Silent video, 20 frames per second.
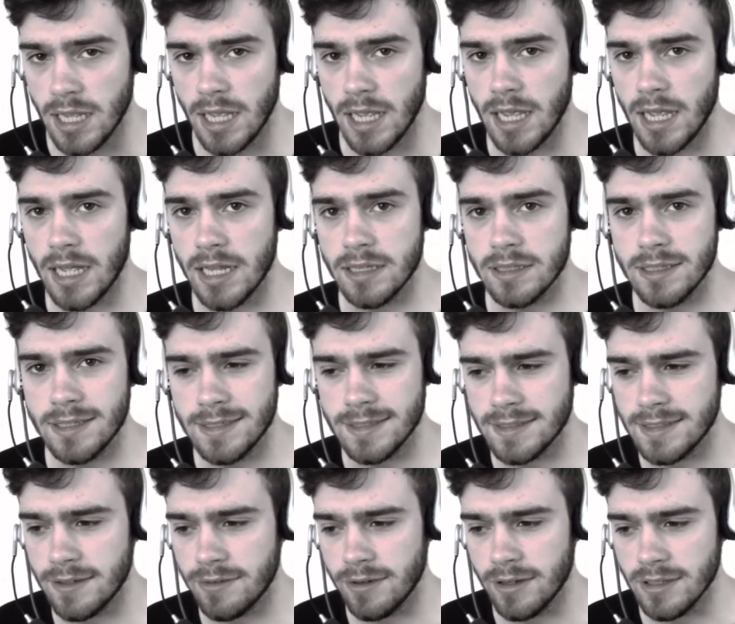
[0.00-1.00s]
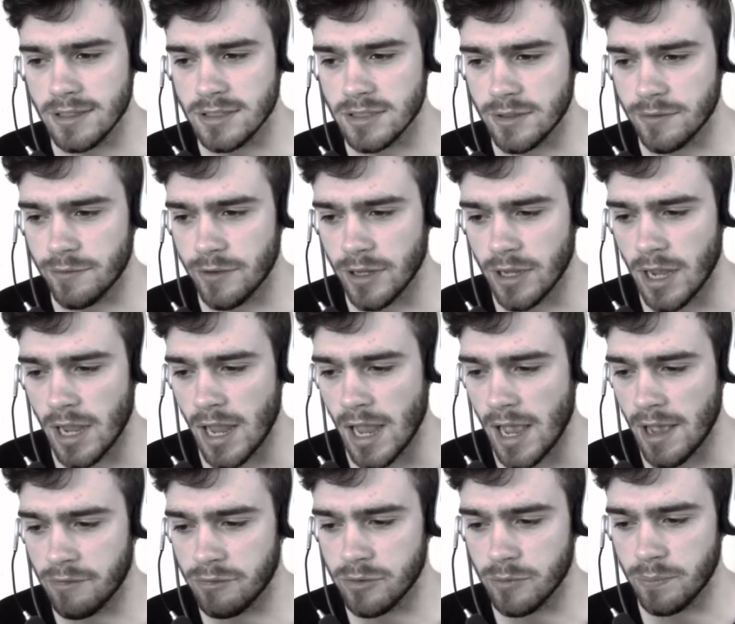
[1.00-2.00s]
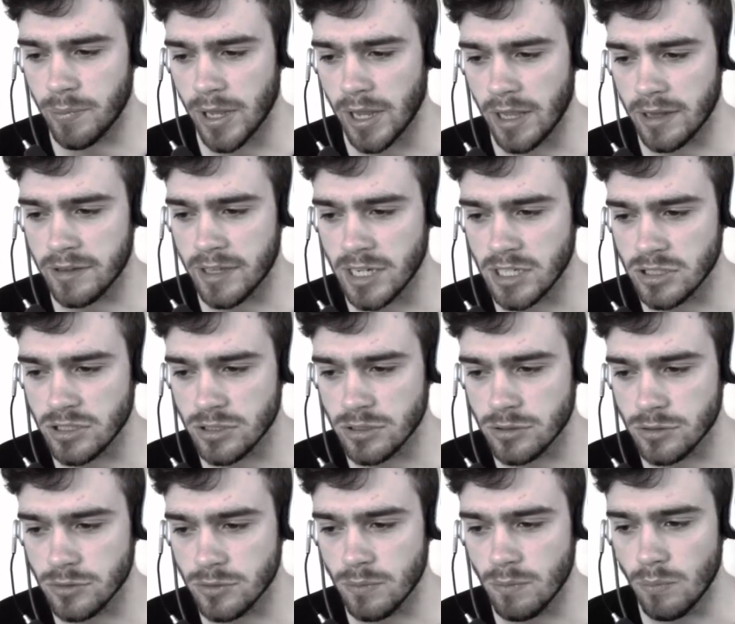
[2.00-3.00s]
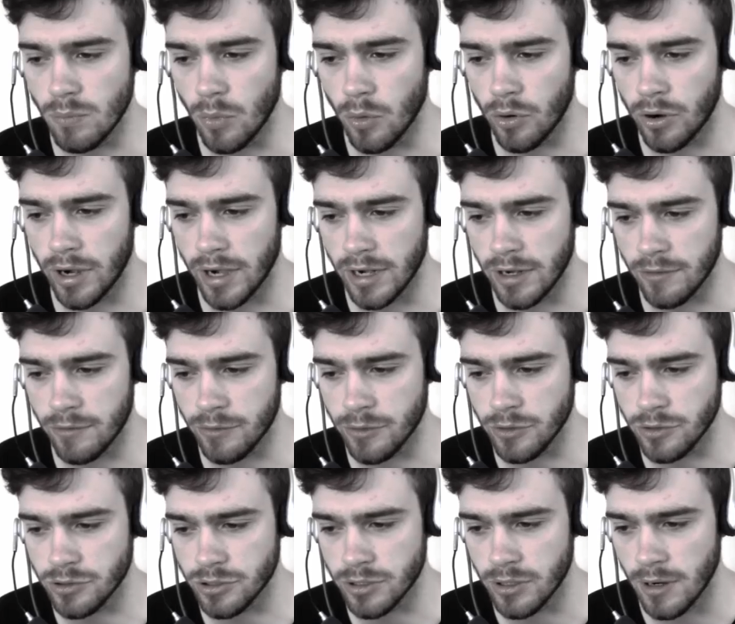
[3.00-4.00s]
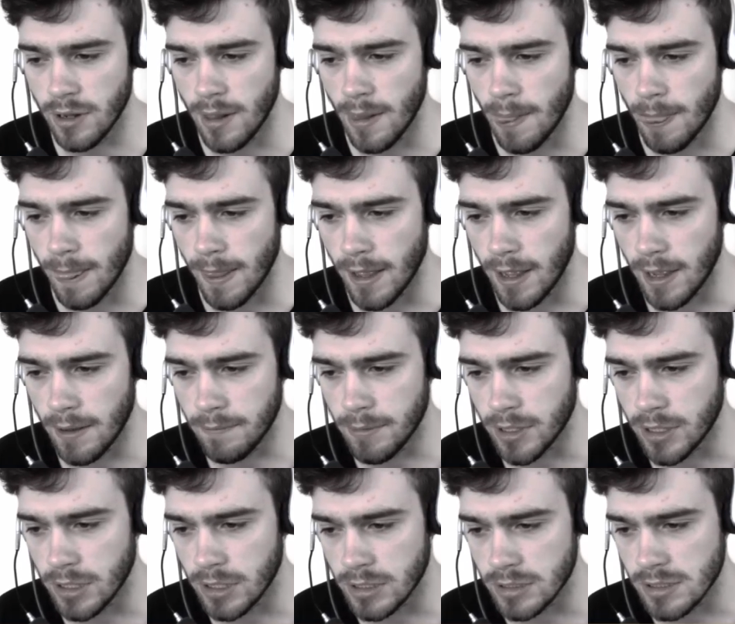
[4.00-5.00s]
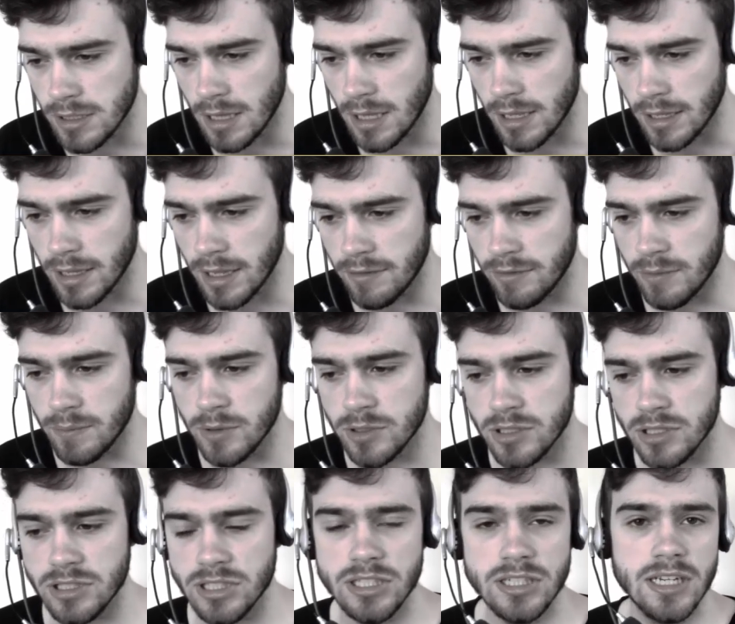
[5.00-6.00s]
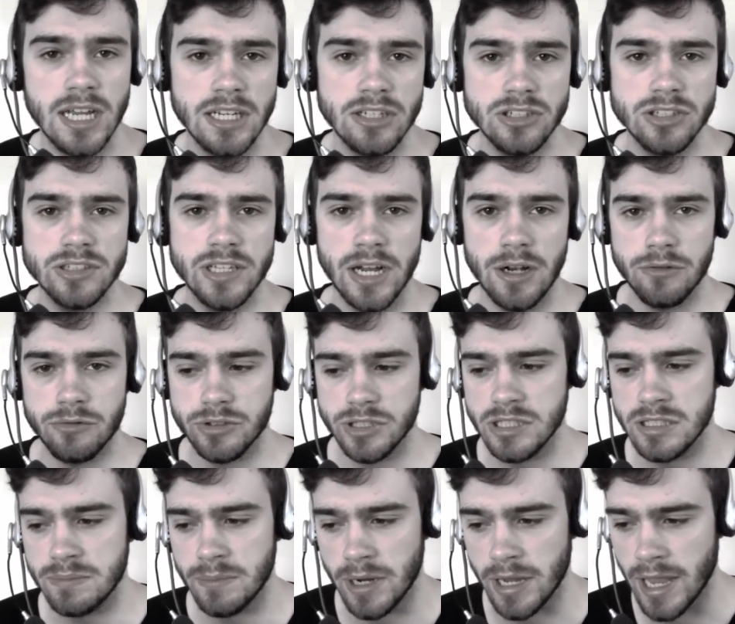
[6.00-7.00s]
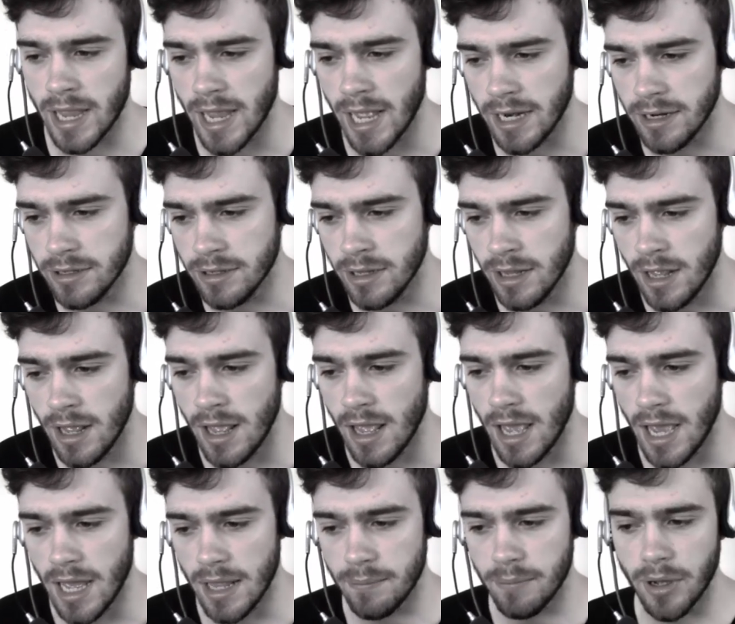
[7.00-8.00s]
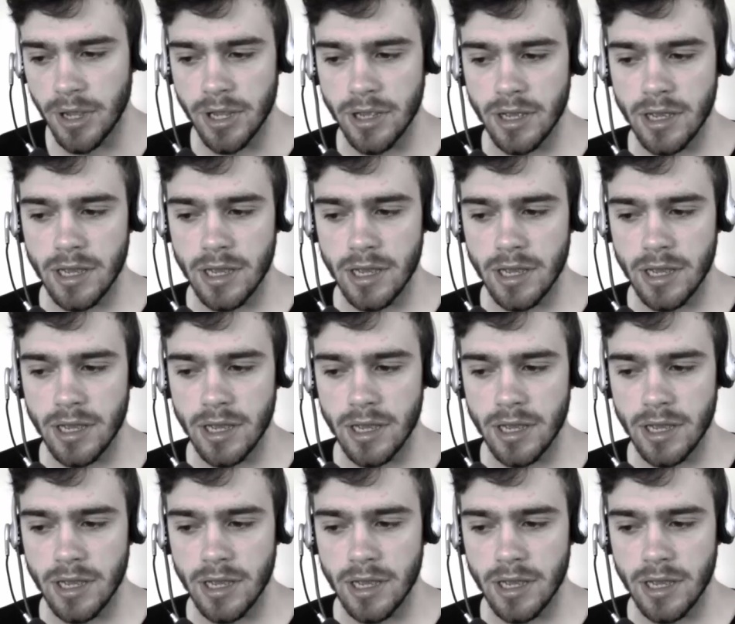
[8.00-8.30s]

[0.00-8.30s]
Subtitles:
And that is definitely something I have to pay attention to more in the future, because like if the Musketeer can just outrange my cannon and my